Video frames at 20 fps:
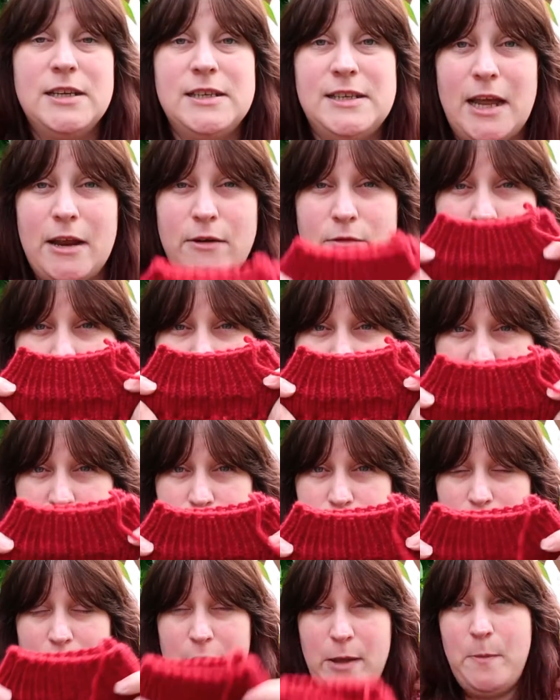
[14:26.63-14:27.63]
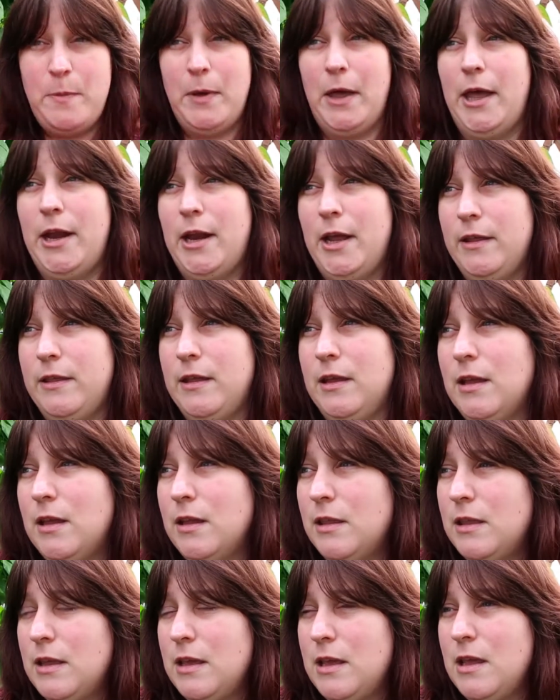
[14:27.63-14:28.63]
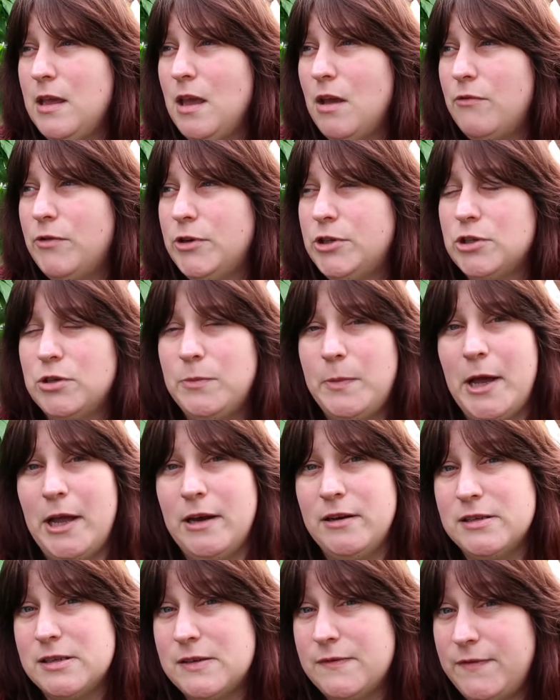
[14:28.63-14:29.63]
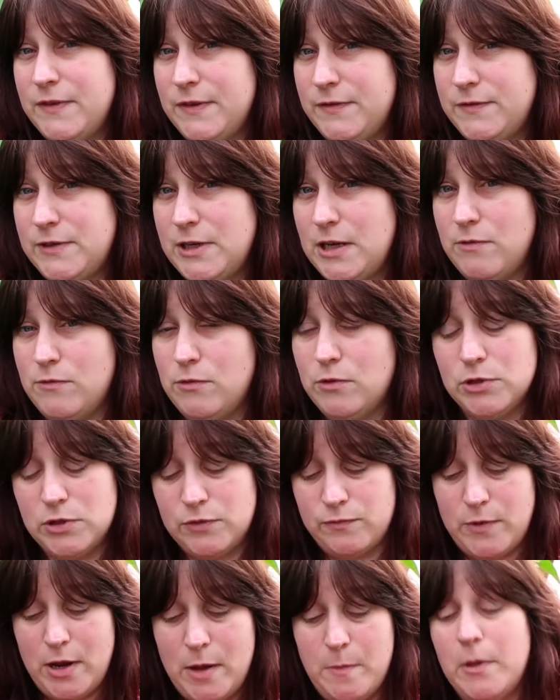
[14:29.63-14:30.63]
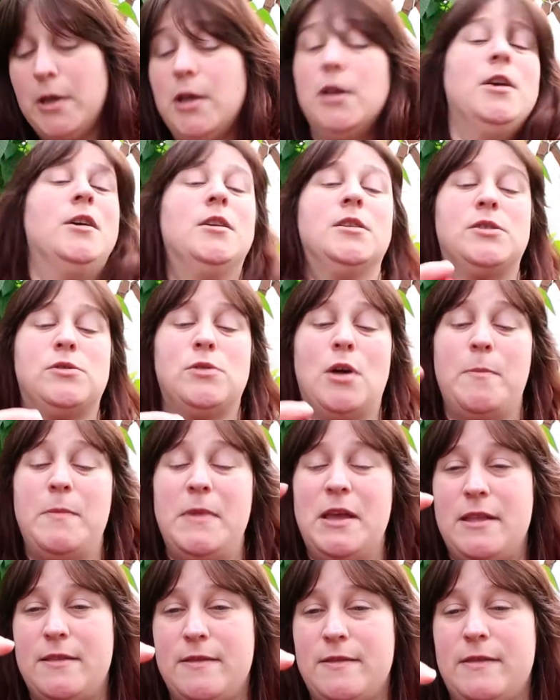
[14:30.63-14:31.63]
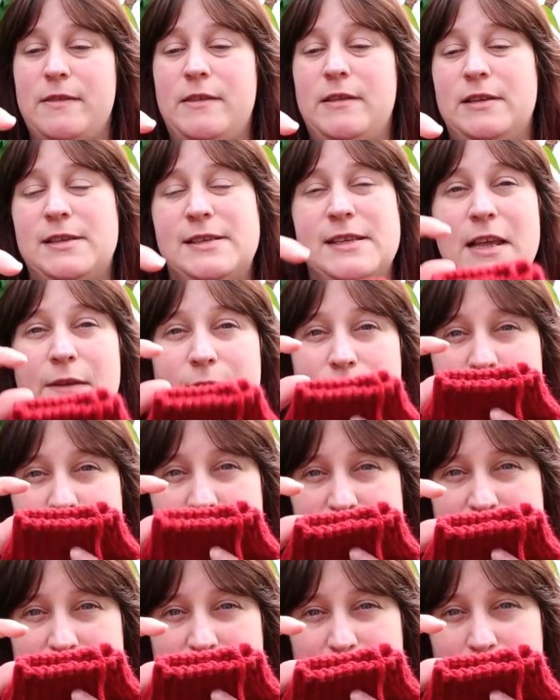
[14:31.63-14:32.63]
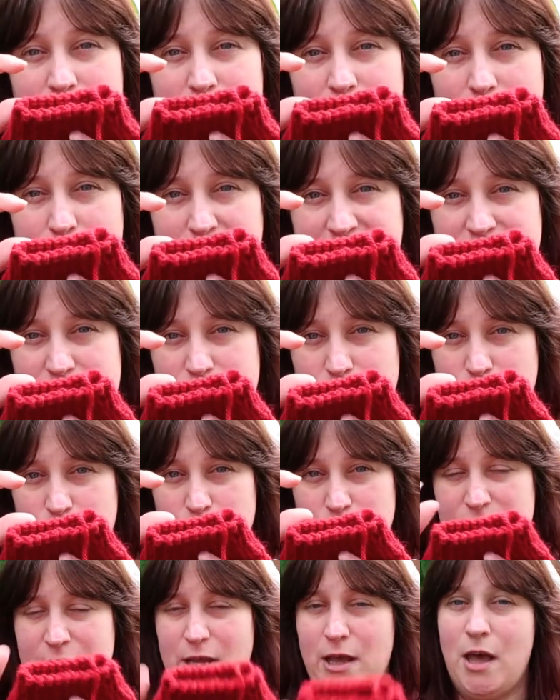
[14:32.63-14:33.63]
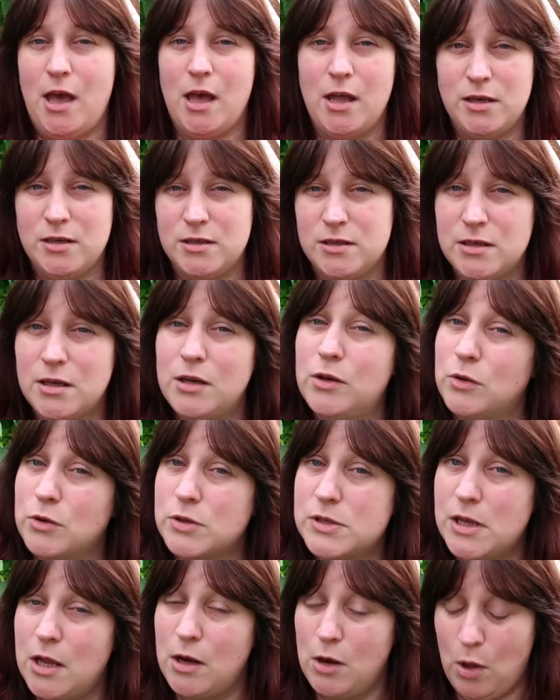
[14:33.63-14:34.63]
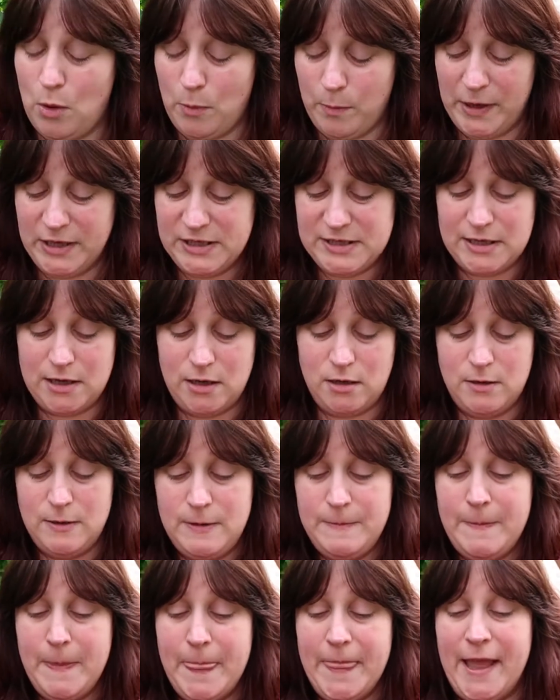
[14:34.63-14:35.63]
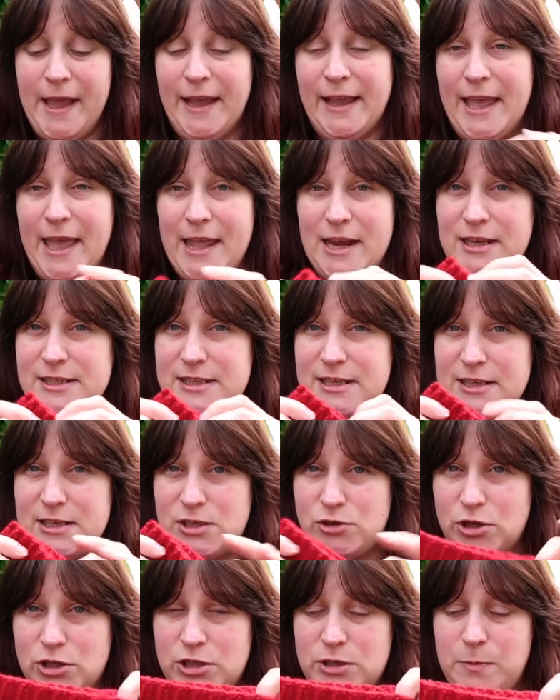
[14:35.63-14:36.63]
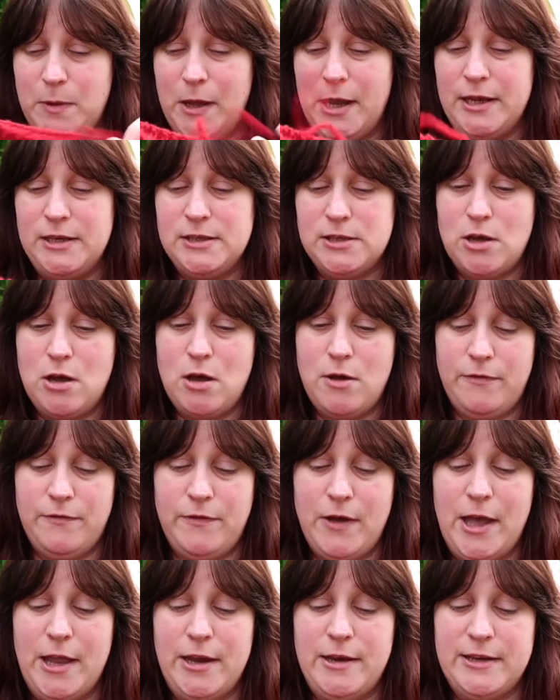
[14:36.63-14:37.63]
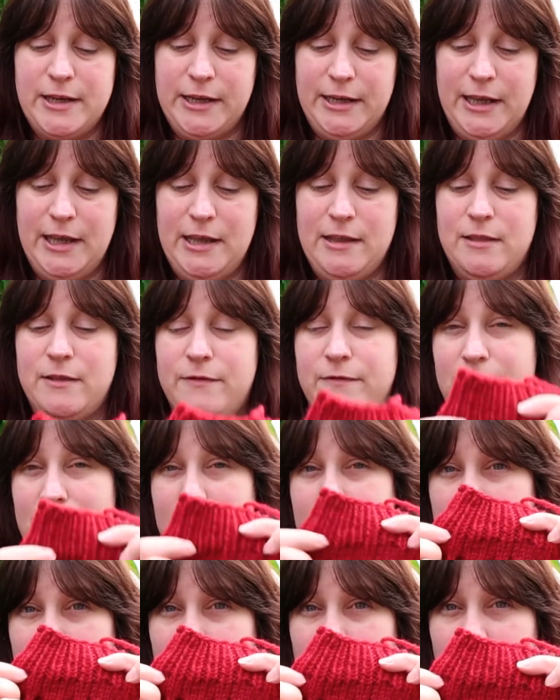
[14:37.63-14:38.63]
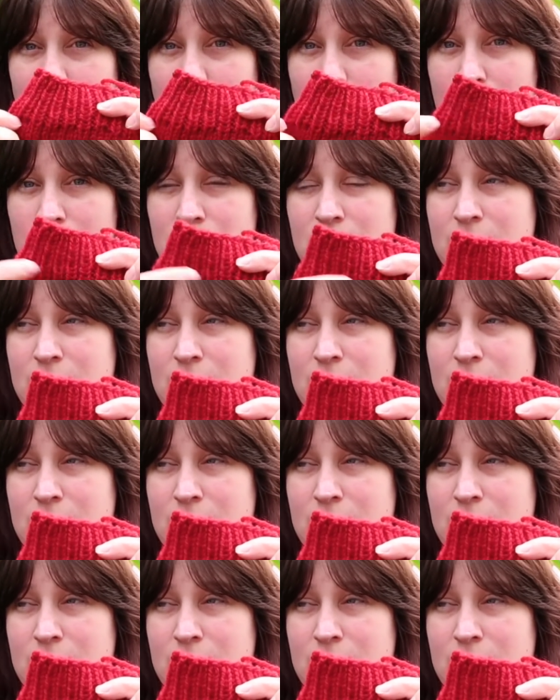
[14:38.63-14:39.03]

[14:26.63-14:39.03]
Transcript: 10 rows of rib, and I think the original pattern is 15 rows of rib. So I made the sleeve just that little bit shorter and looks a lot better. Again, I did a stretchy bind off and I hid the final